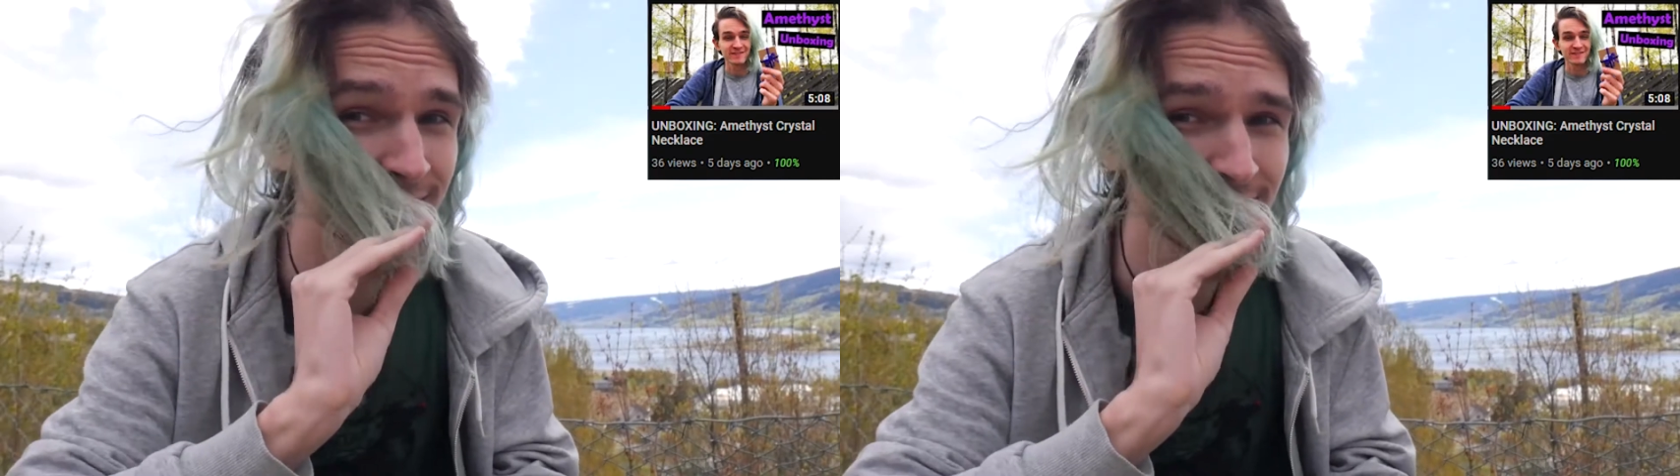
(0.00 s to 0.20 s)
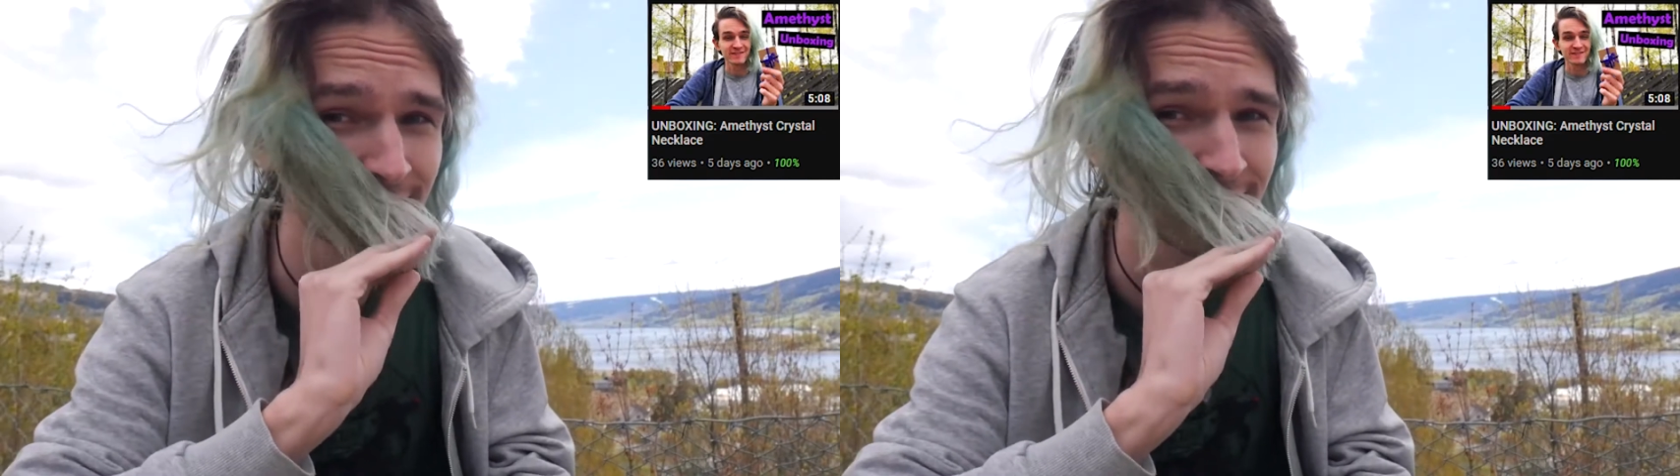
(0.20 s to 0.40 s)

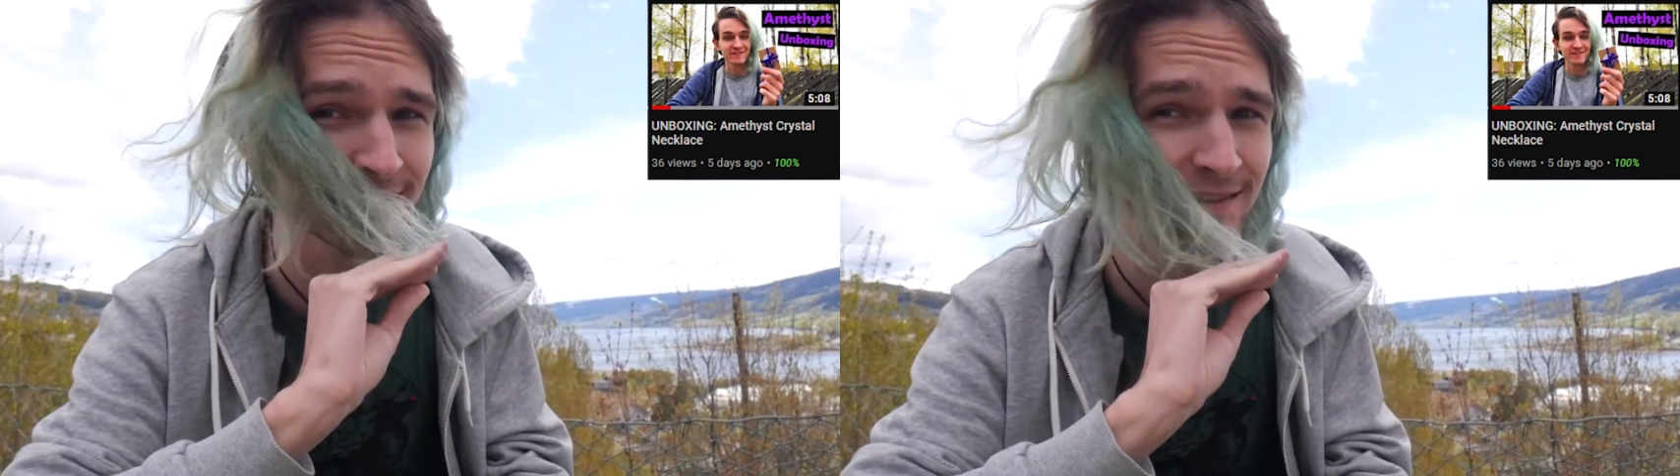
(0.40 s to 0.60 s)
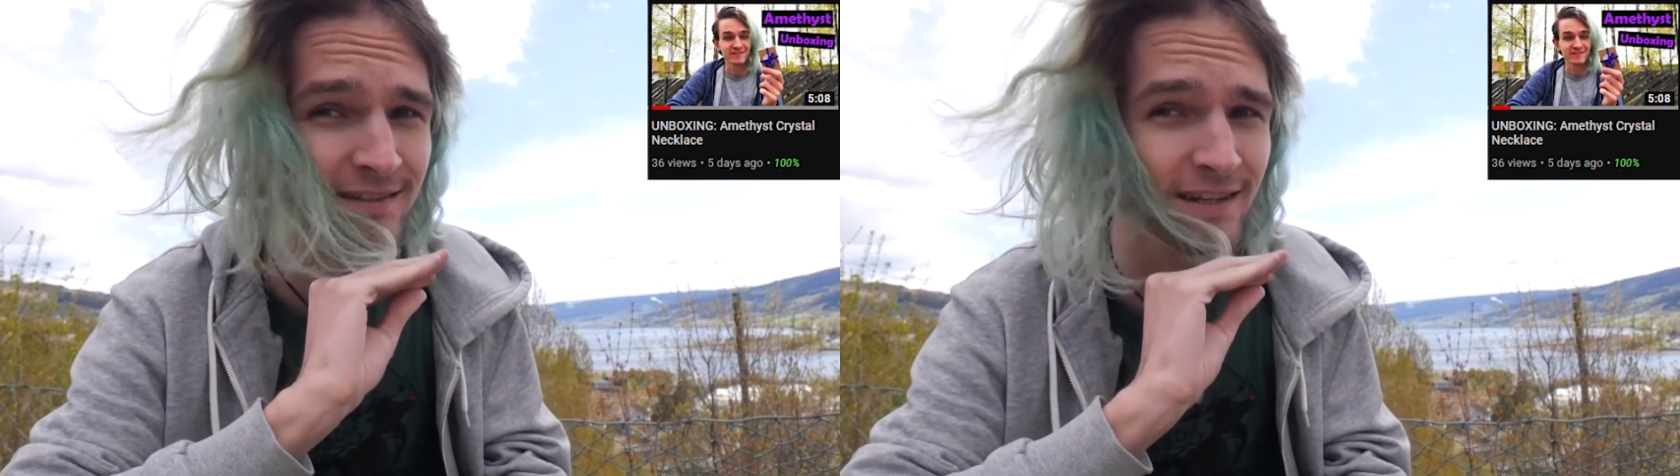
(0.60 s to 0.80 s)
Yeah,
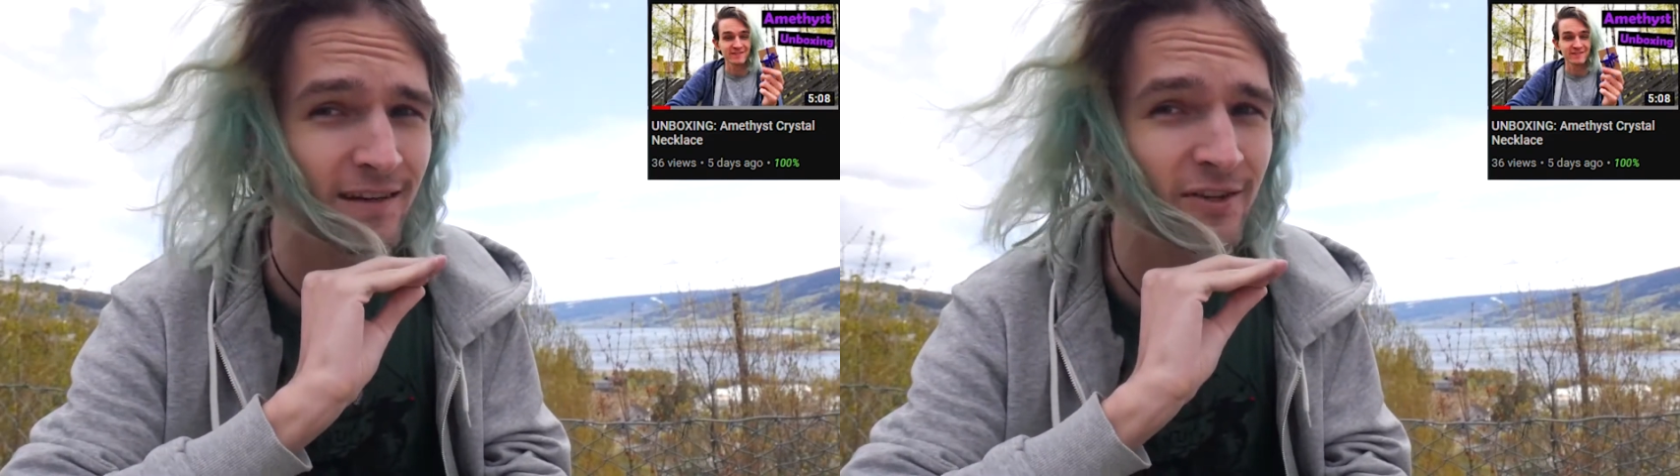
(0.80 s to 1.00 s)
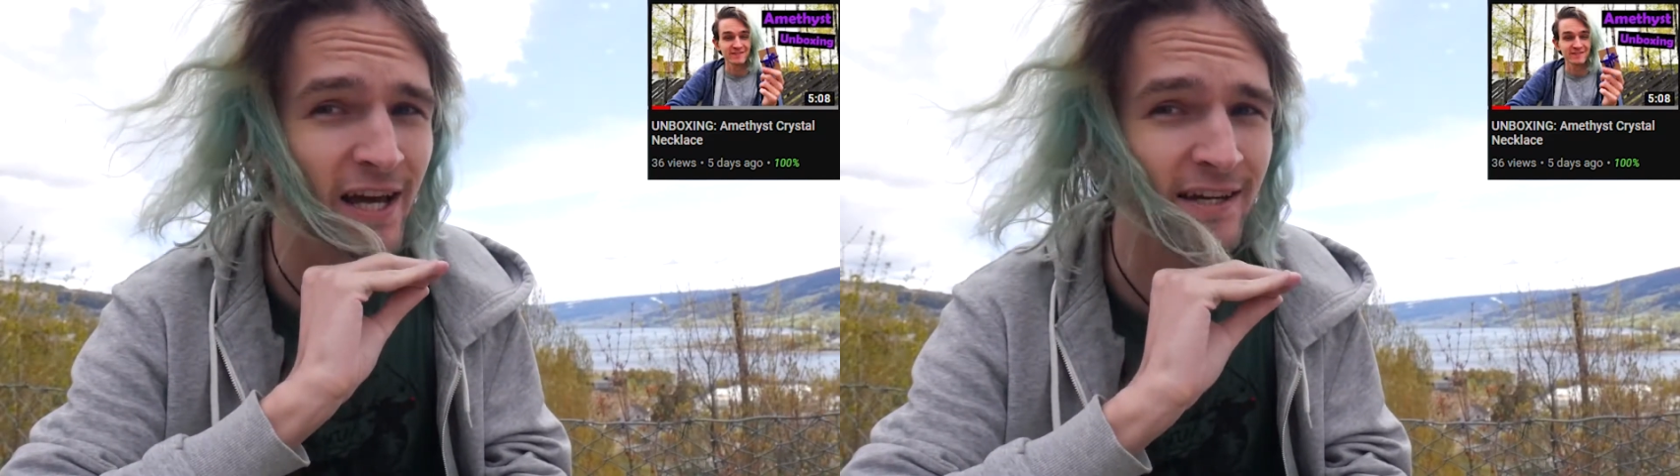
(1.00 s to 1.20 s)
it's kind
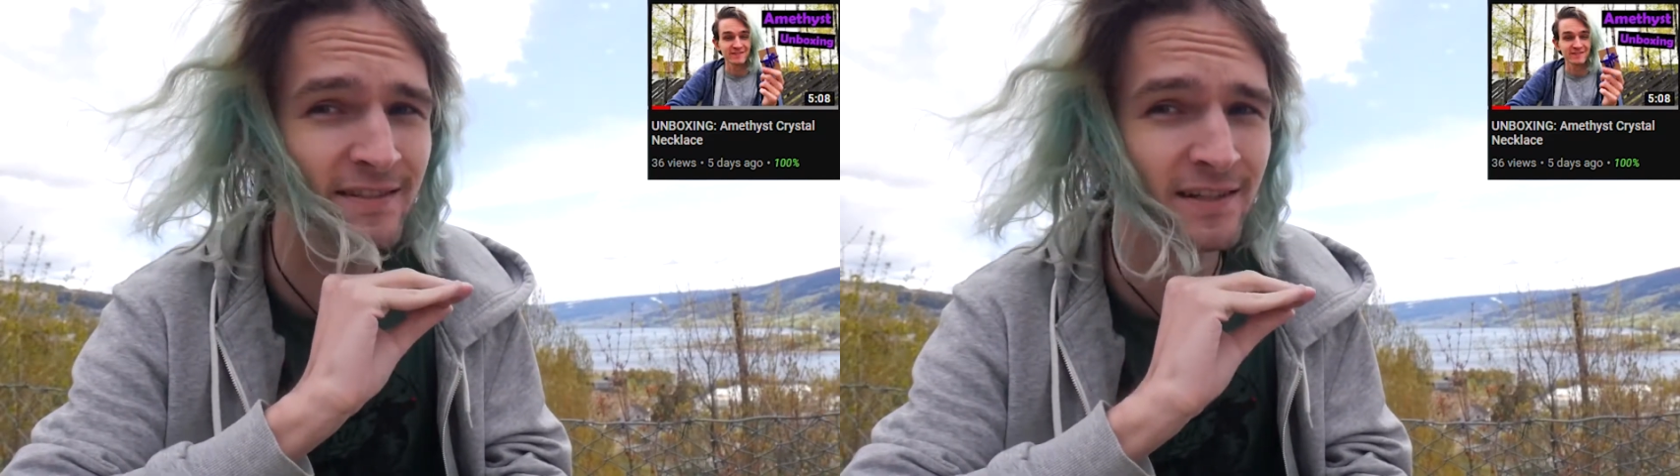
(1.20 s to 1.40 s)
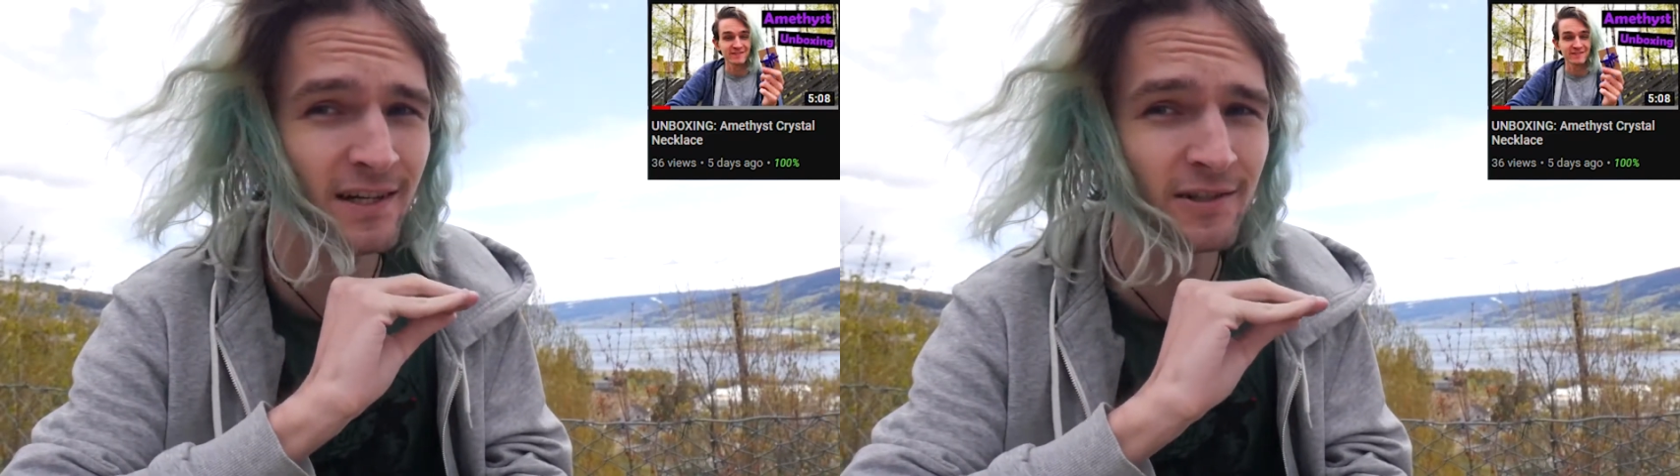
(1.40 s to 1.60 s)
of an
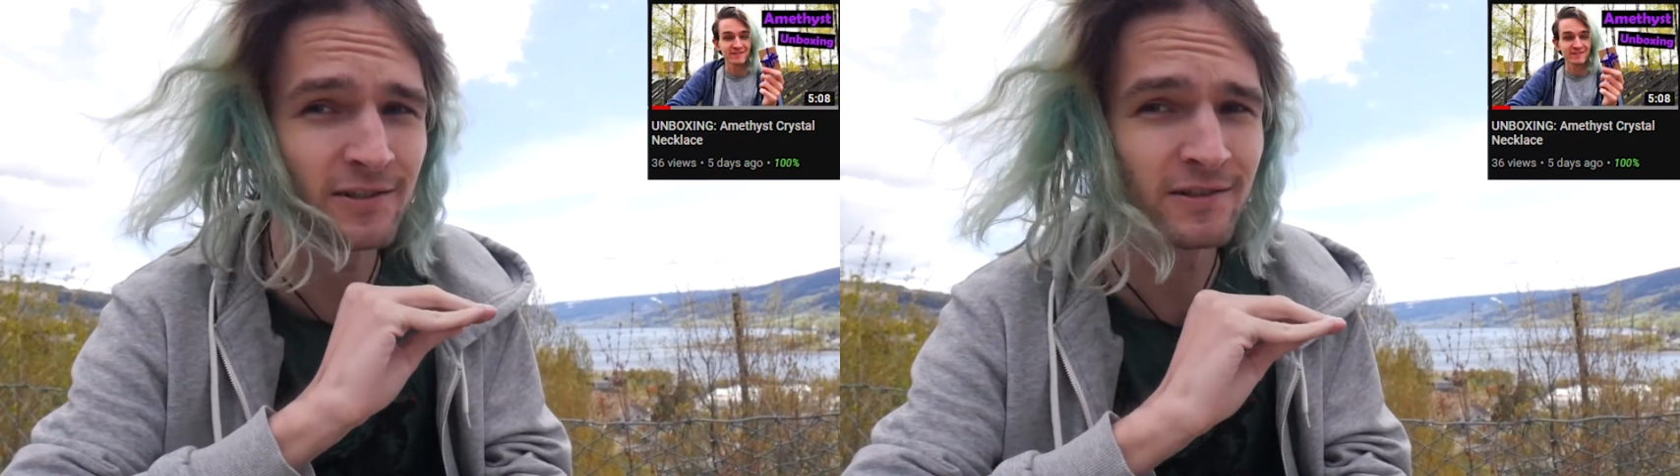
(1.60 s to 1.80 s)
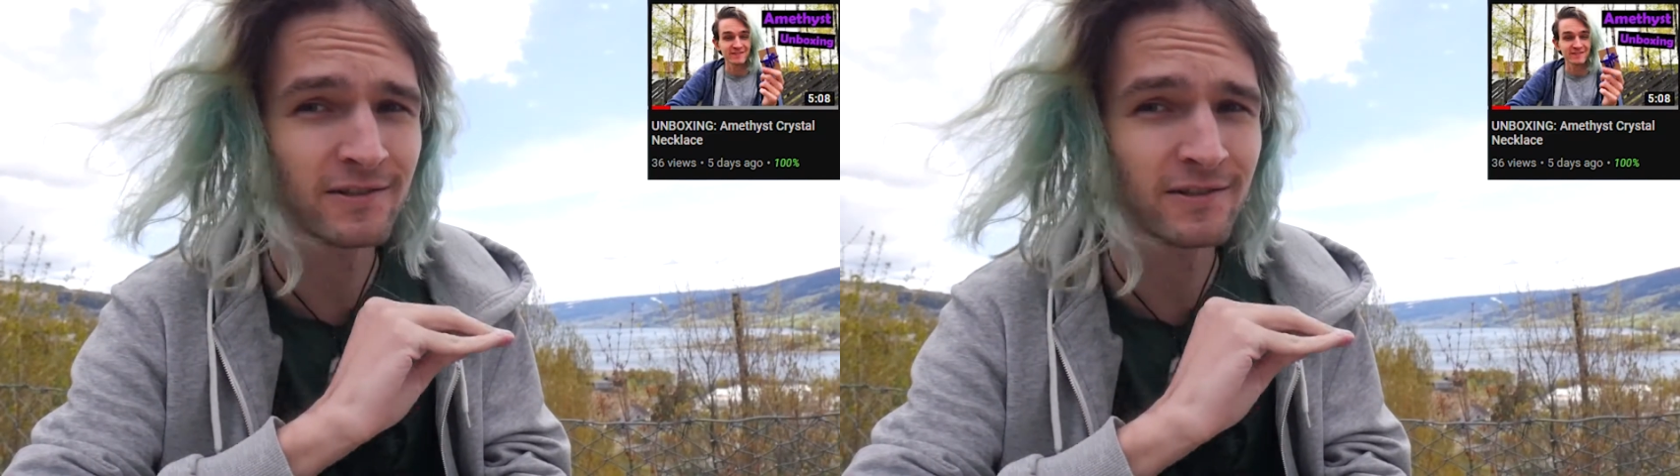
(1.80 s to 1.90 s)
icy color.